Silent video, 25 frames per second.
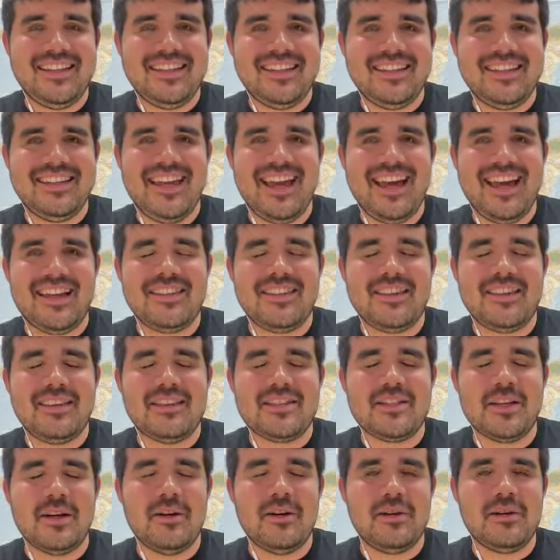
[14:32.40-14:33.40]
yeah.
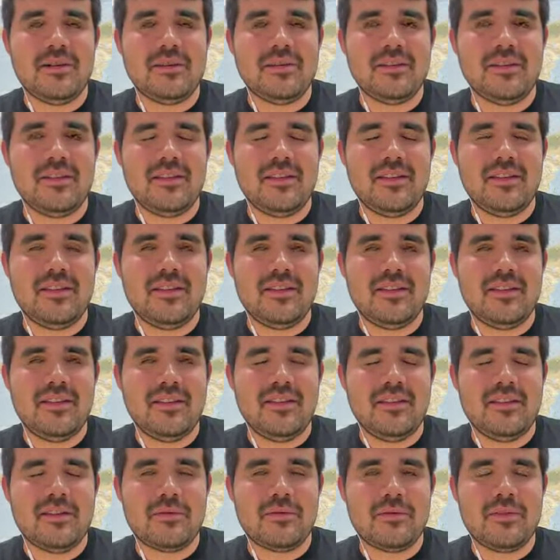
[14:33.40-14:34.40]
So
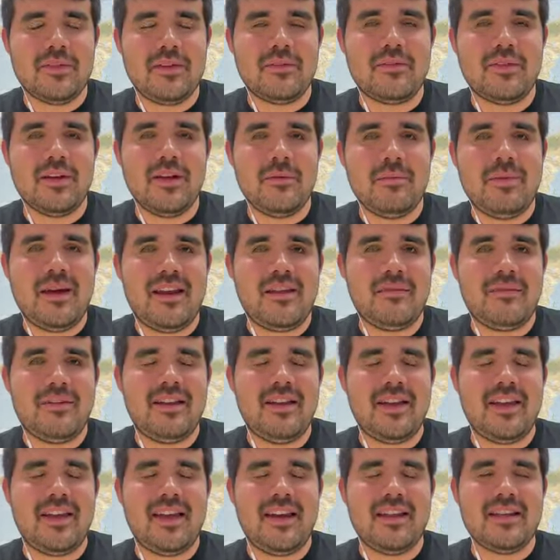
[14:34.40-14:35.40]
the real benefit
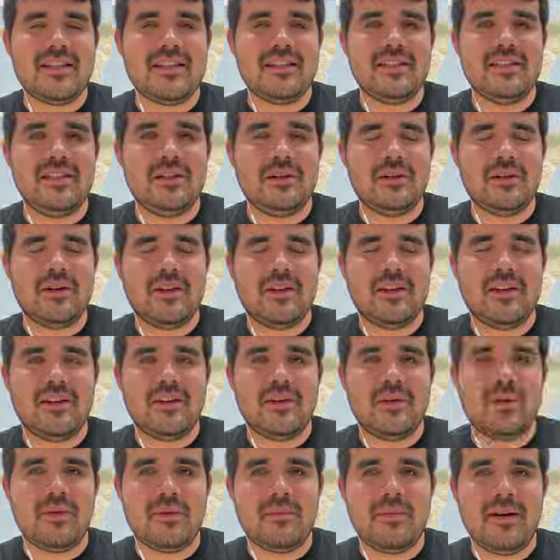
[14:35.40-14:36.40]
again is lowering your
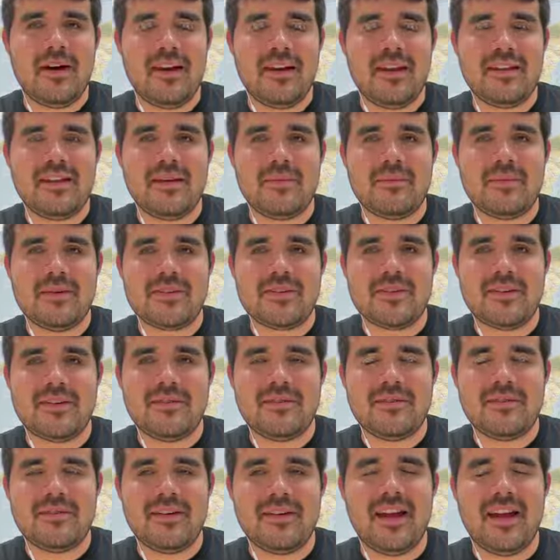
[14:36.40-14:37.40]
core body temperature,
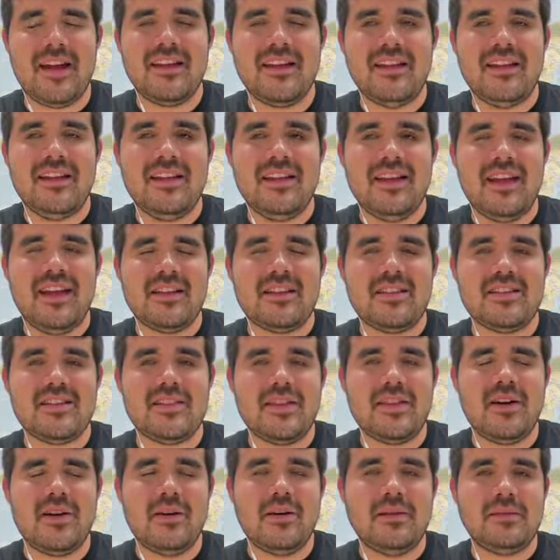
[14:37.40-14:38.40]
right? And
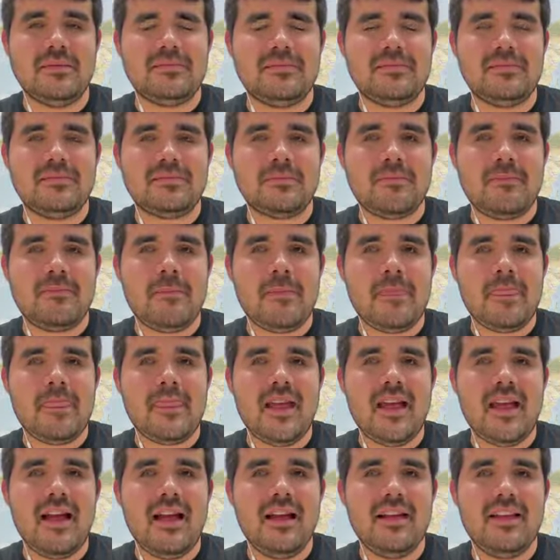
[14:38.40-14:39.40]
so
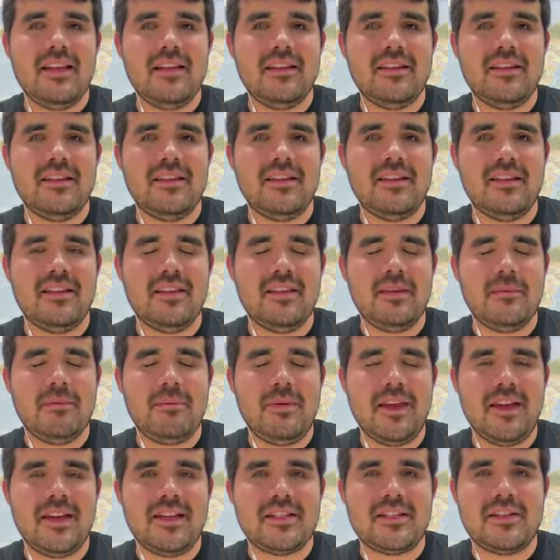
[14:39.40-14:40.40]
the
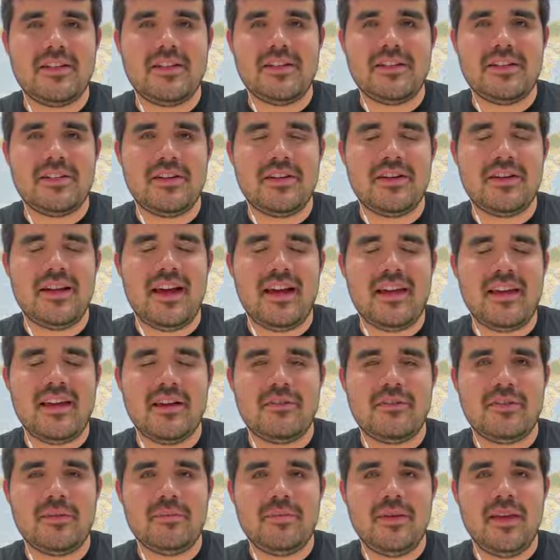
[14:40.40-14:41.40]
biggest concern I
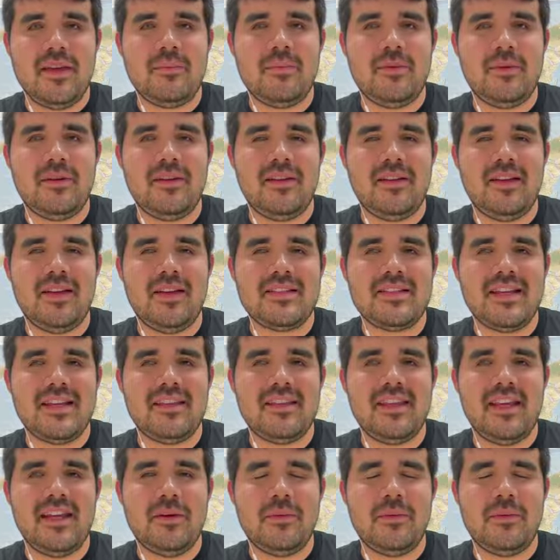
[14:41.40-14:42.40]
hear from people is
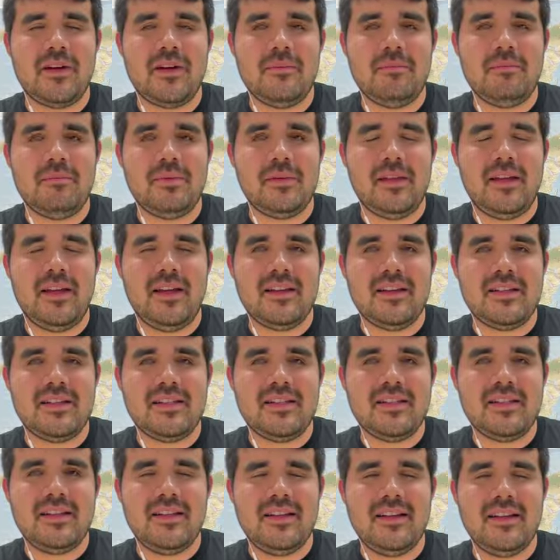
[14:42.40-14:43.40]
that they don't want to blunt
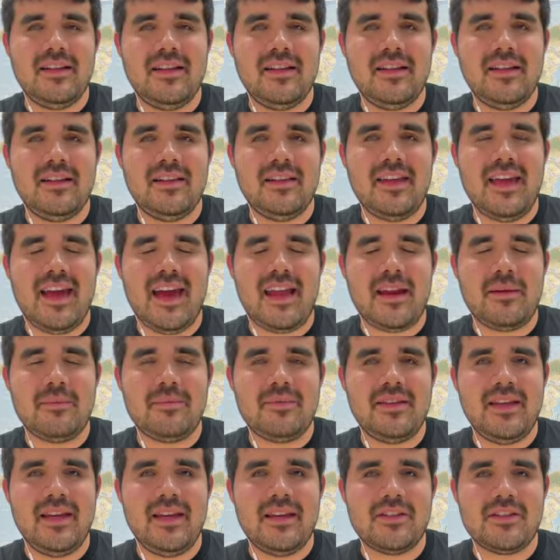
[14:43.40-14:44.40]
the
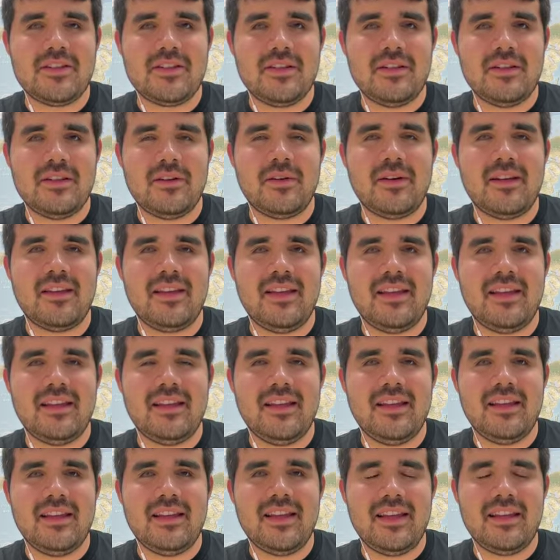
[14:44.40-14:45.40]
adaptation, or
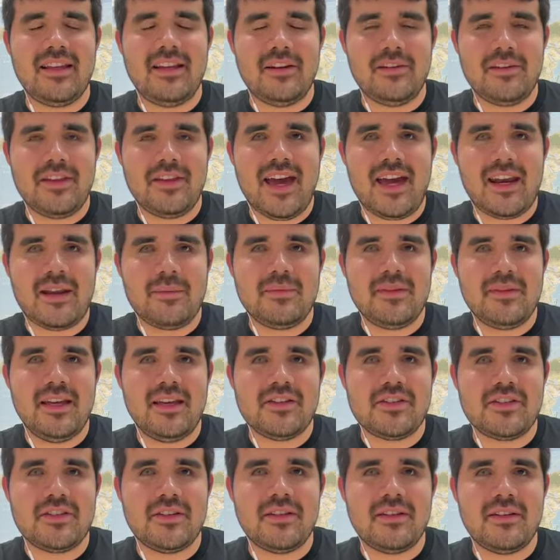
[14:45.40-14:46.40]
the
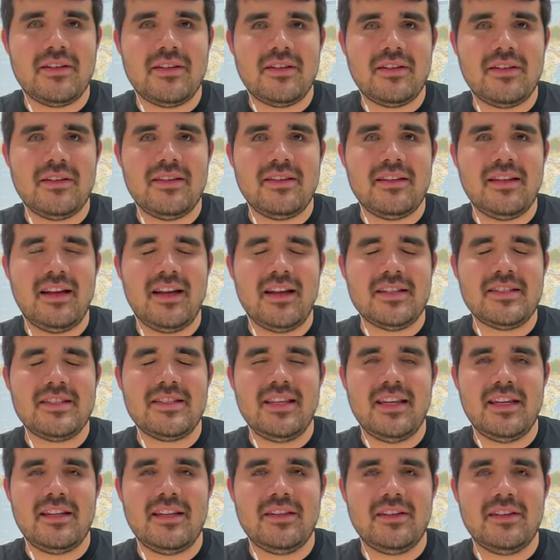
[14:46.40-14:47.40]
adaptation
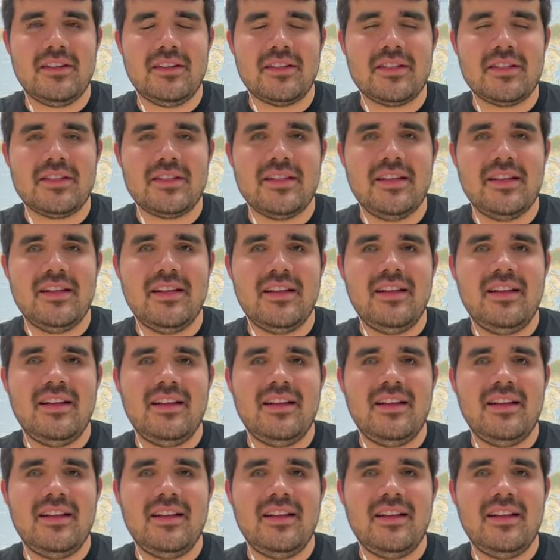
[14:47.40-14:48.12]
signals.